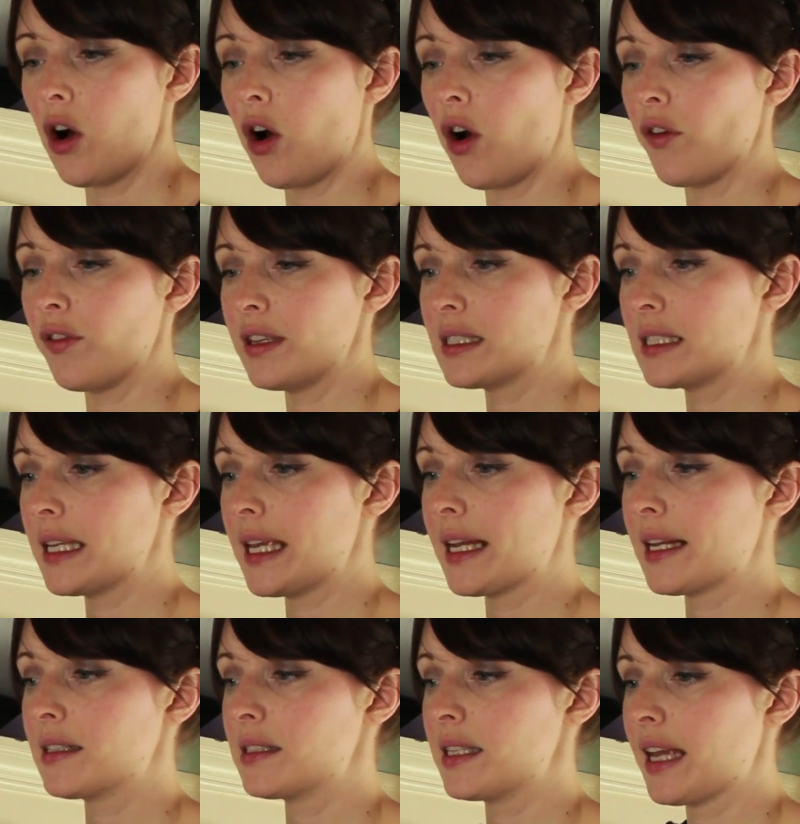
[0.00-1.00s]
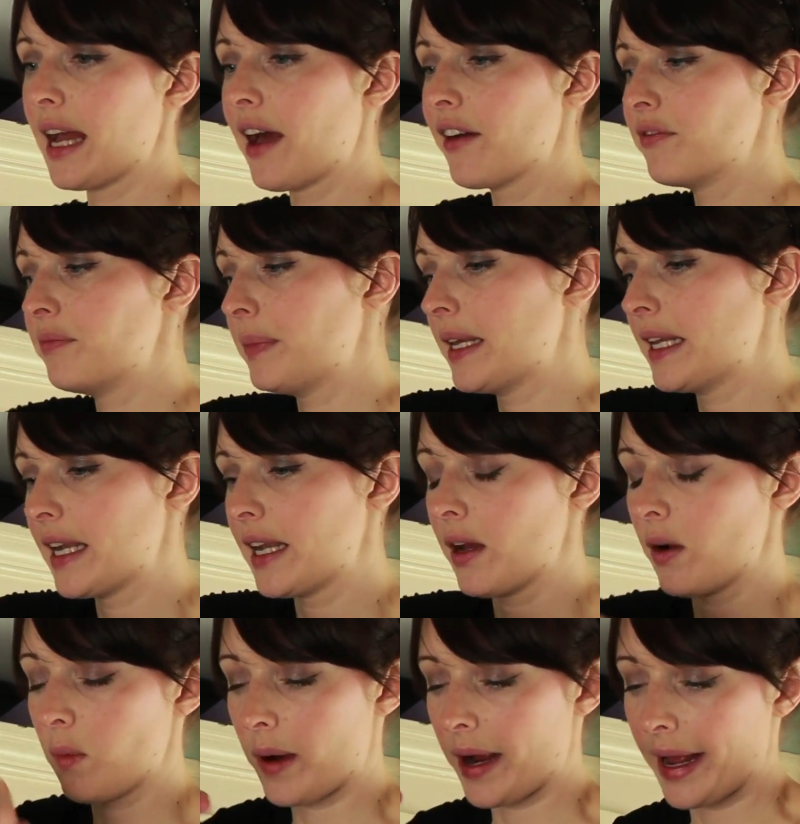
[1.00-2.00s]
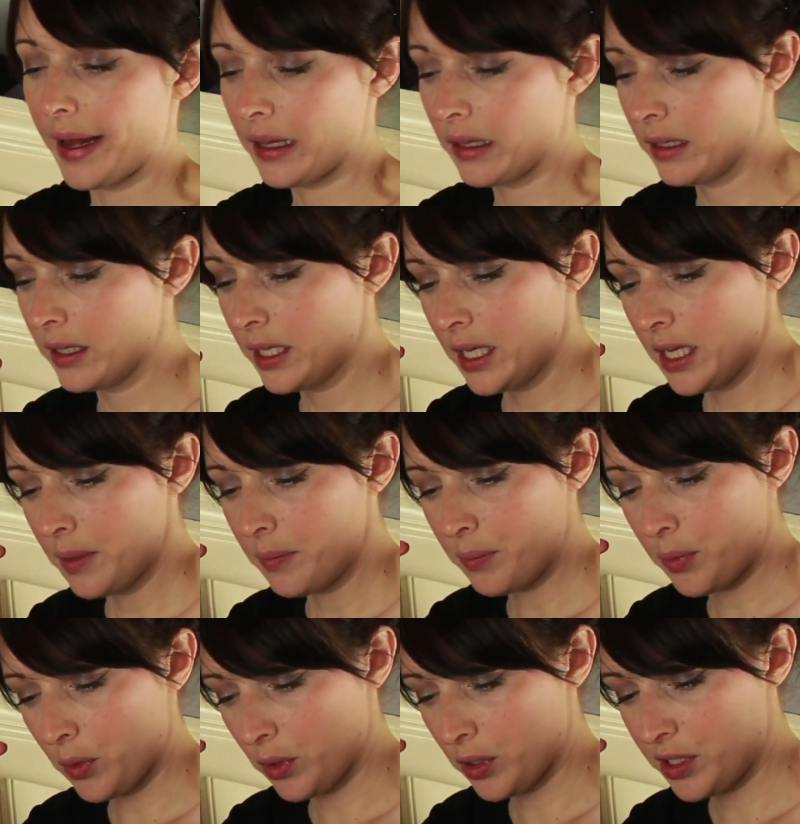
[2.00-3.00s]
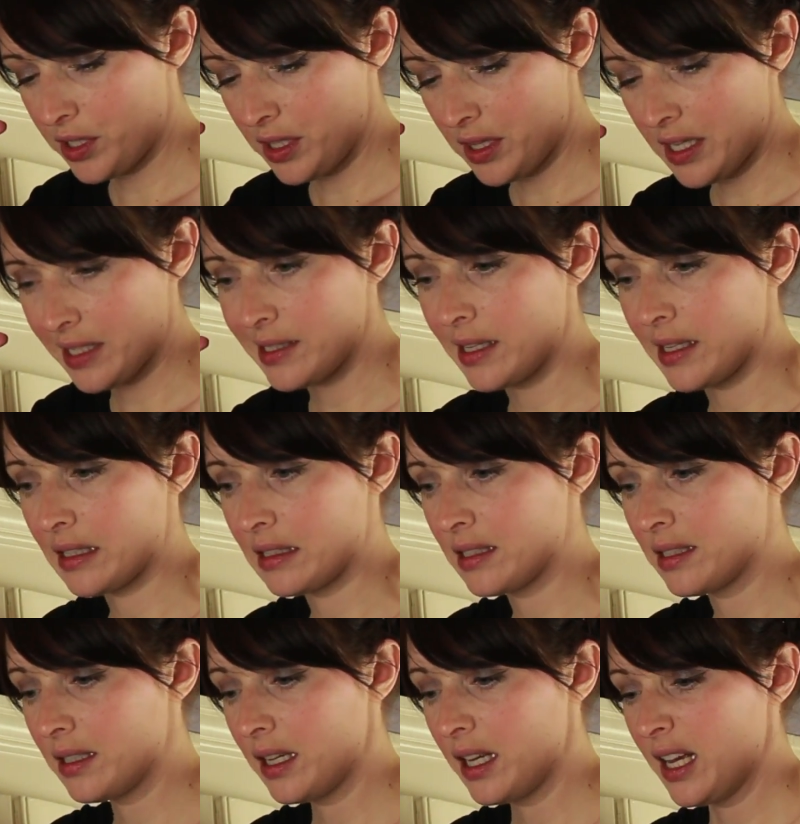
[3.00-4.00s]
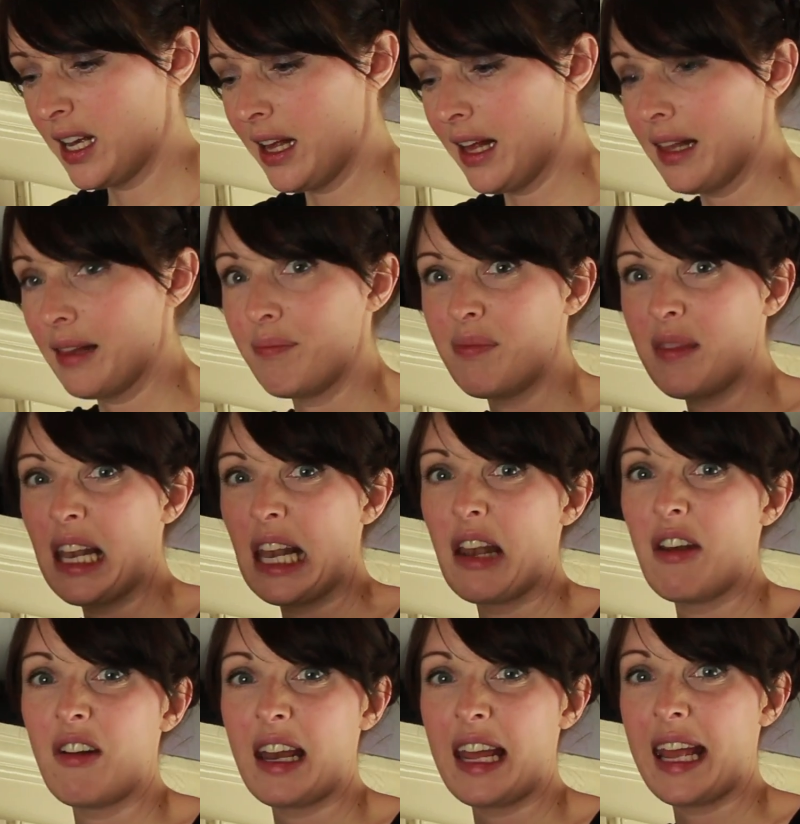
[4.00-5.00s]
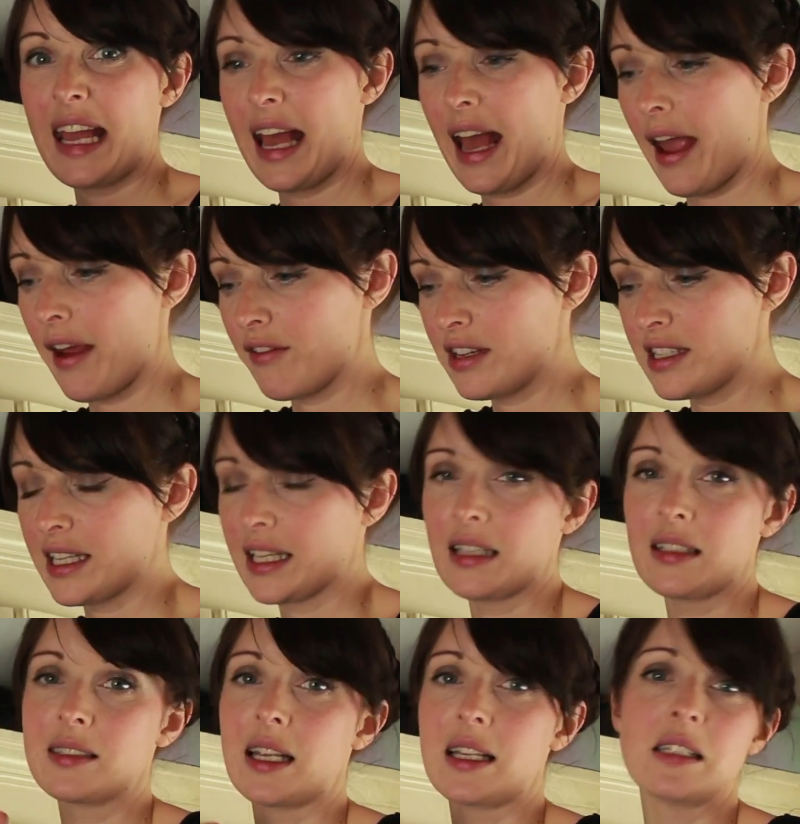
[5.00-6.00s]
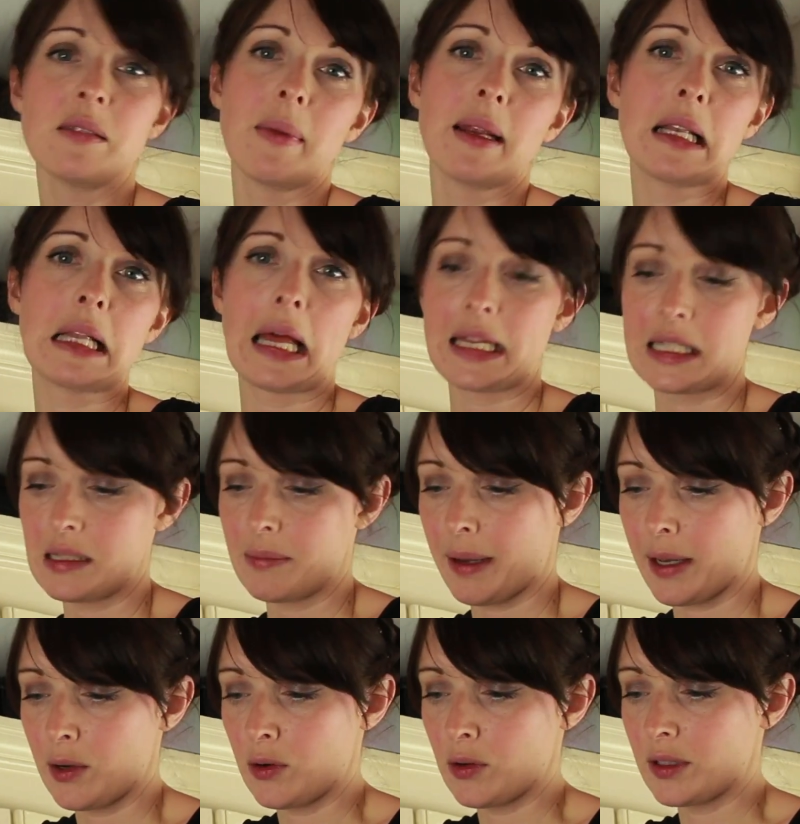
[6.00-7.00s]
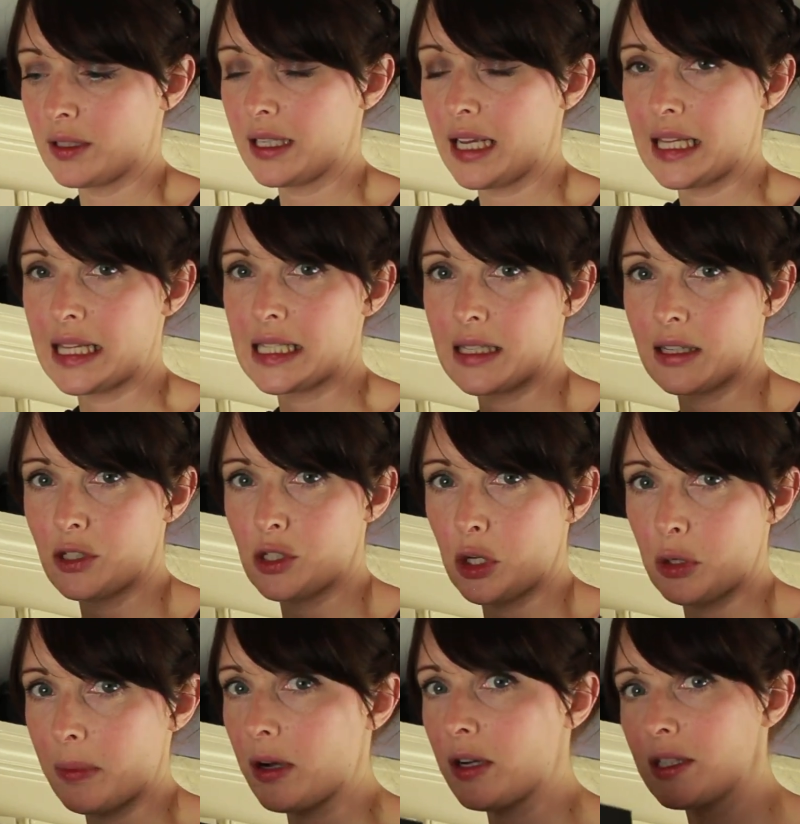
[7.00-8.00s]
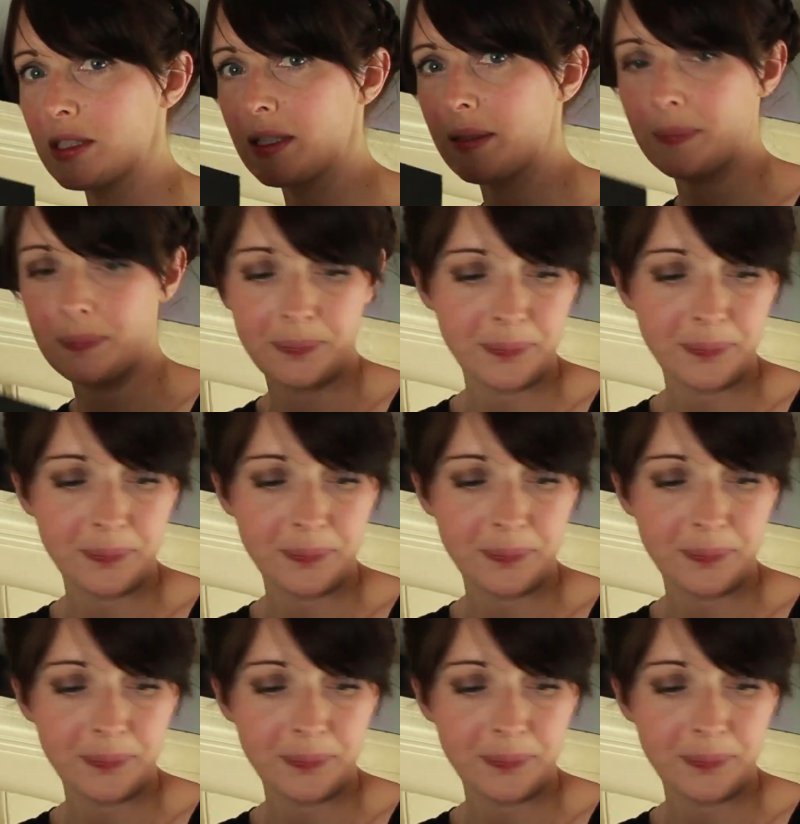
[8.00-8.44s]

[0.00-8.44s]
Obviously you can see I haven't been in it a while, but this is literally every single sentimental item I own in this little shoebox.